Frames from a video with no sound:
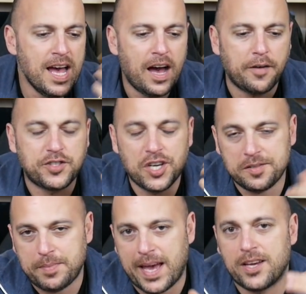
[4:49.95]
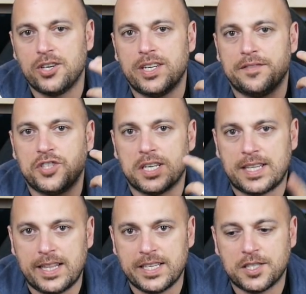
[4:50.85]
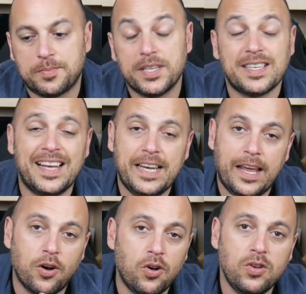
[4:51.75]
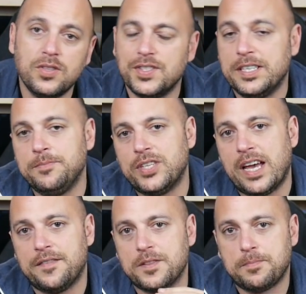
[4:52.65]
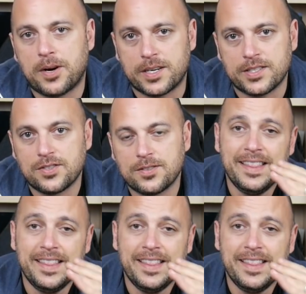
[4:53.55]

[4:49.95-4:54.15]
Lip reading: I've checked Banggood, I've checked AliExpress, and they all seem to have the parts.